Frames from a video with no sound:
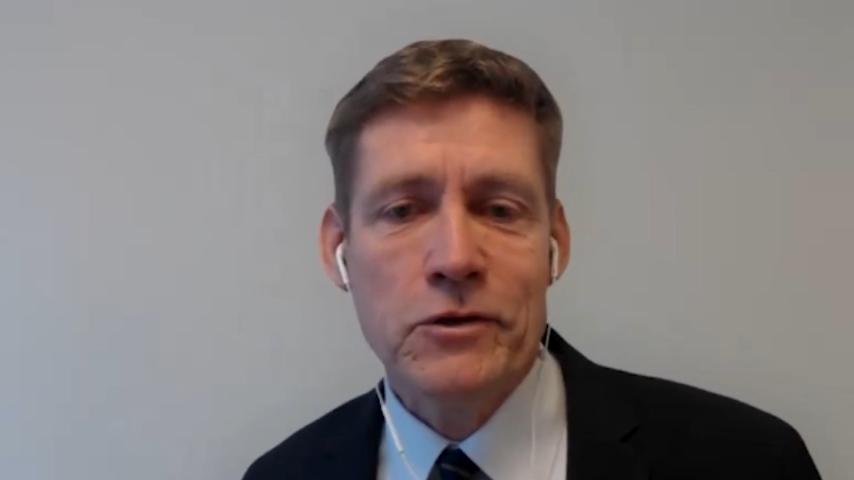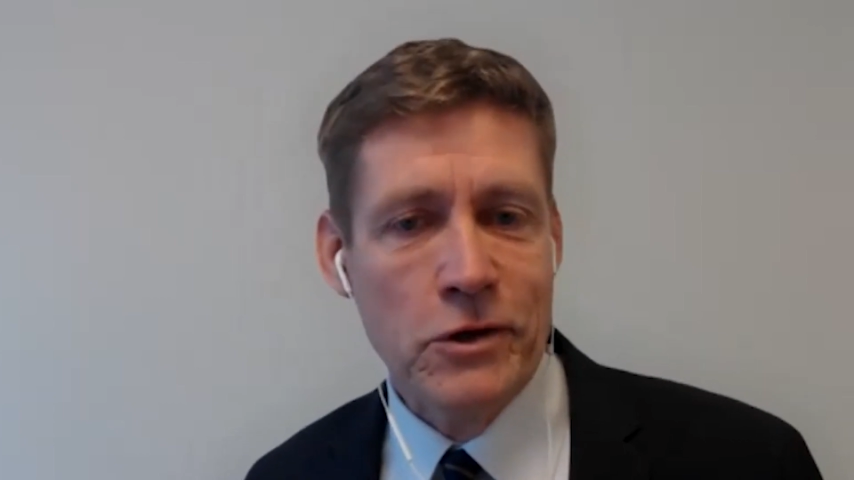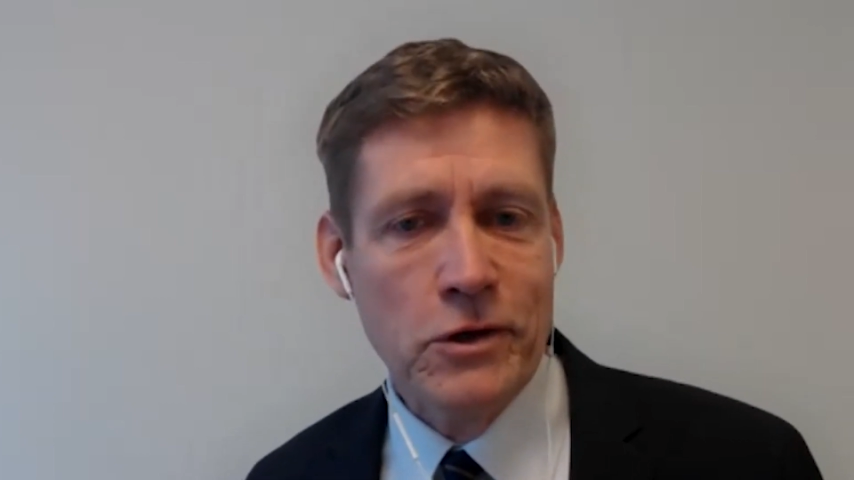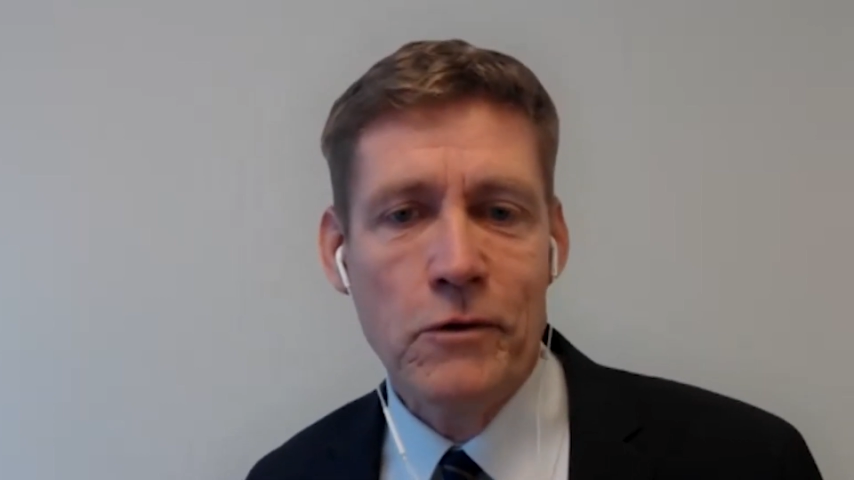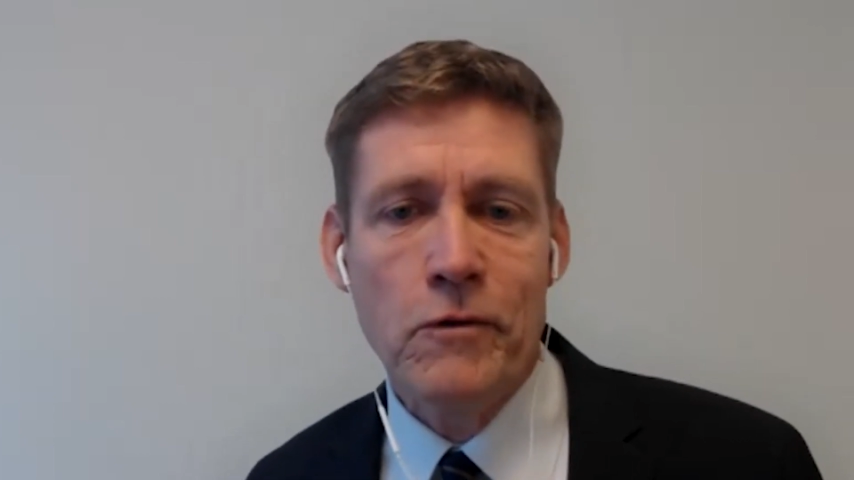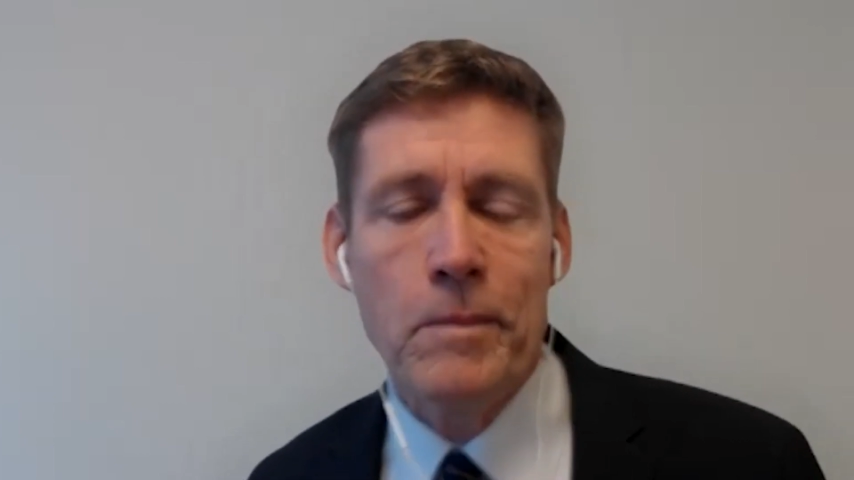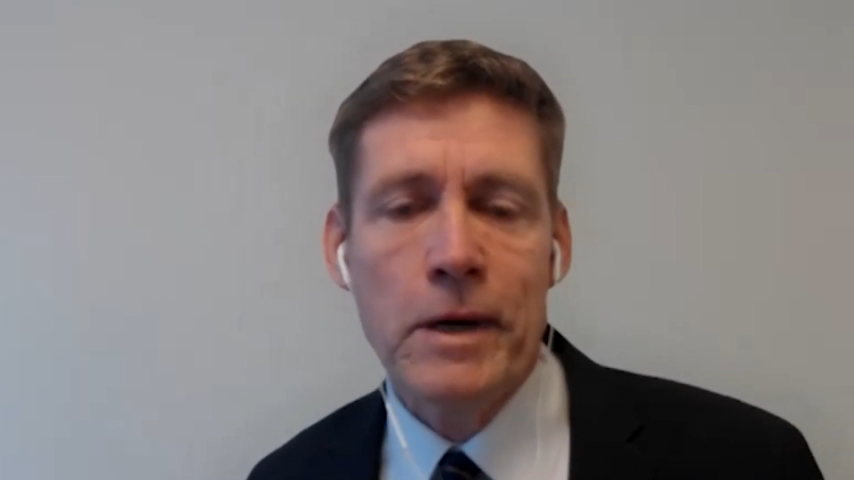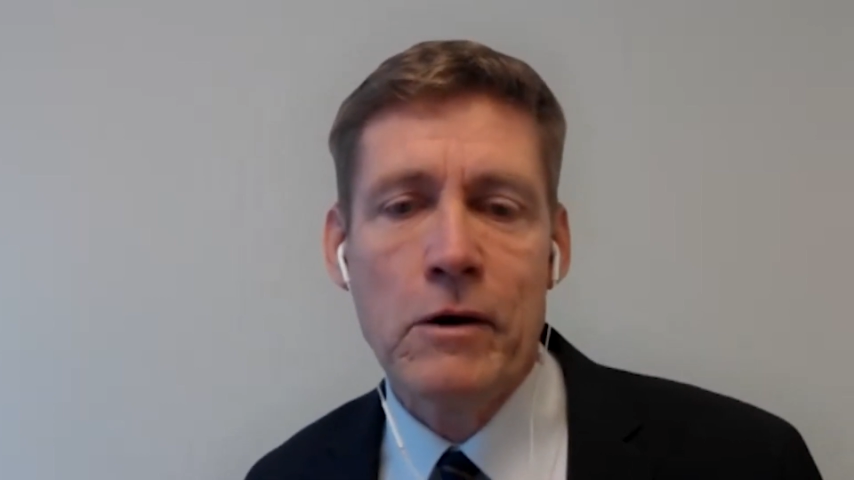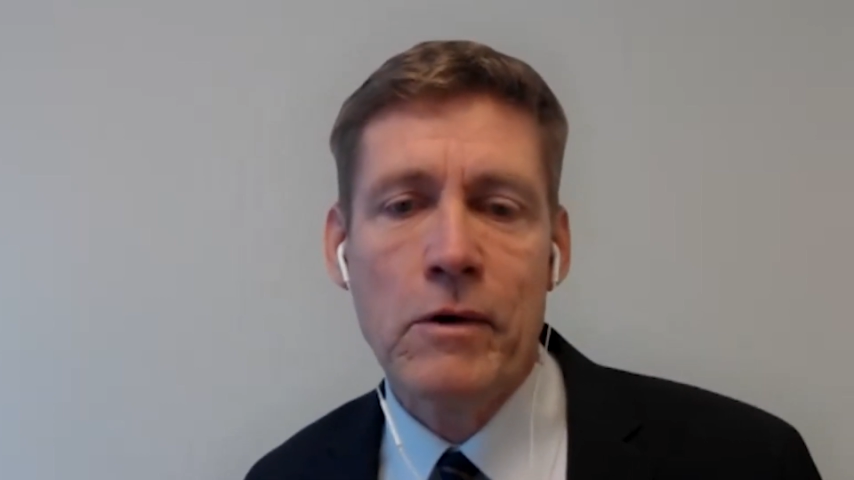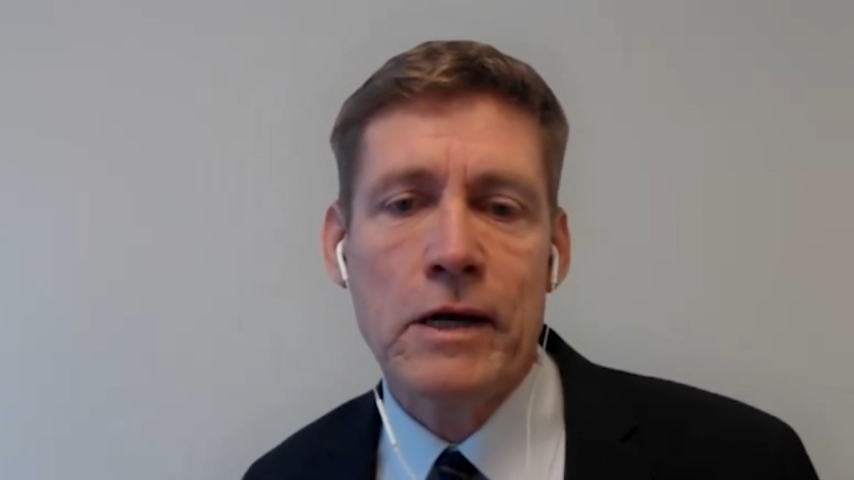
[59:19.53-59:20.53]
the surgical
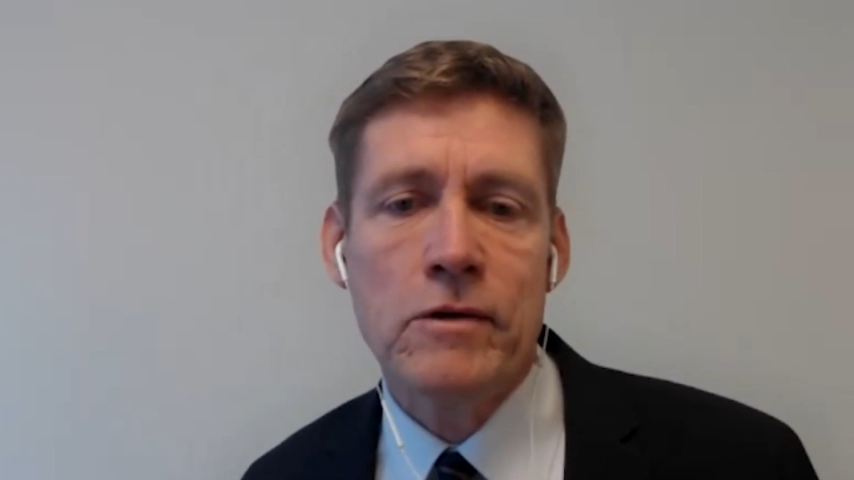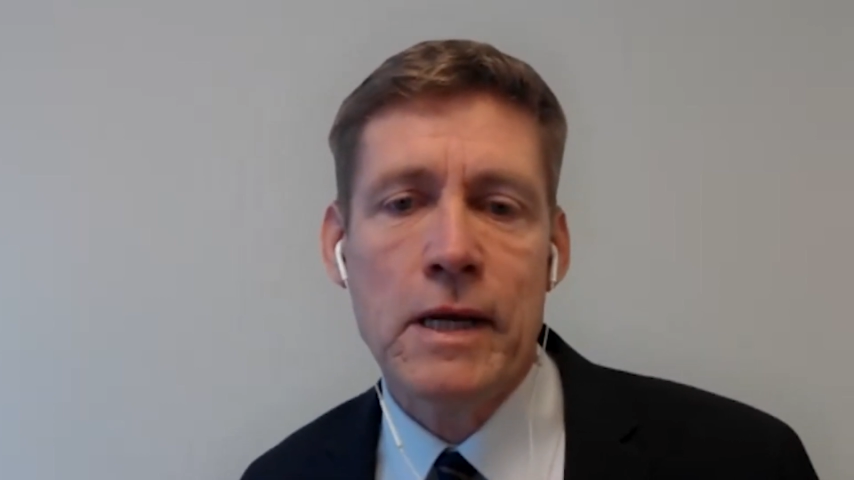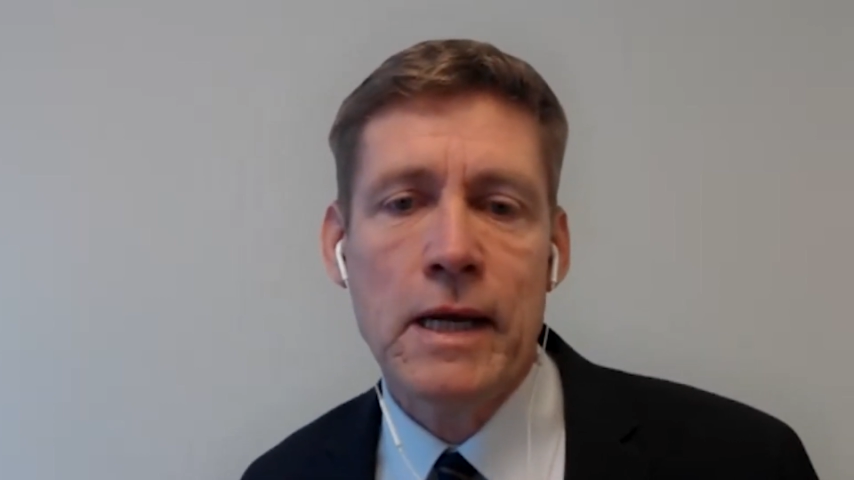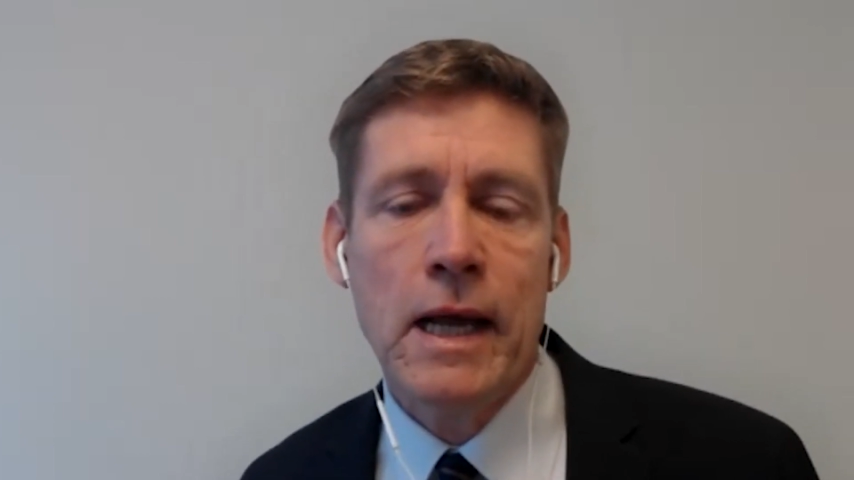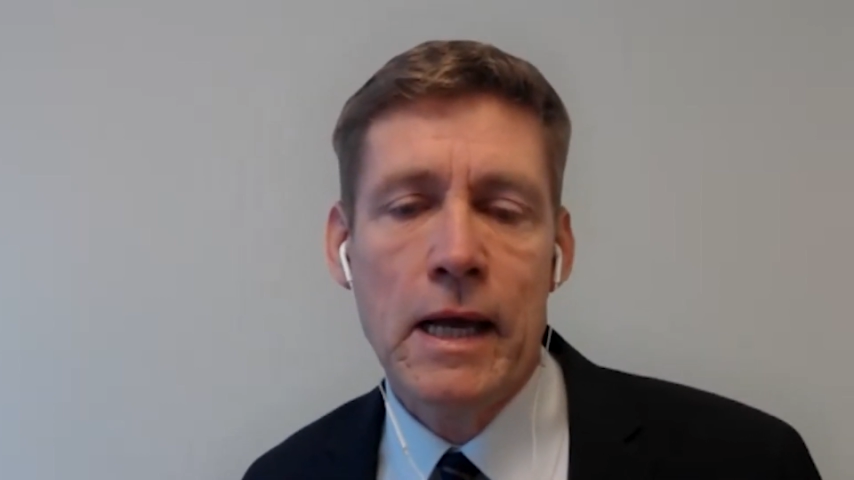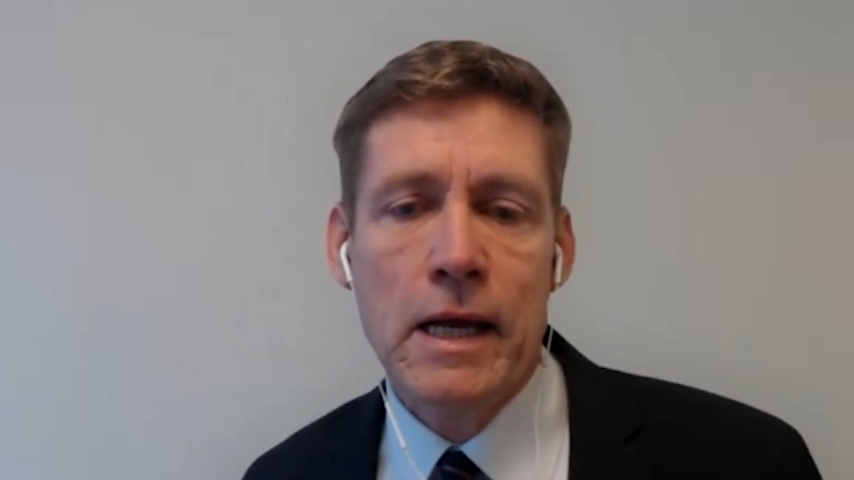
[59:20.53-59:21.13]
equipment can actually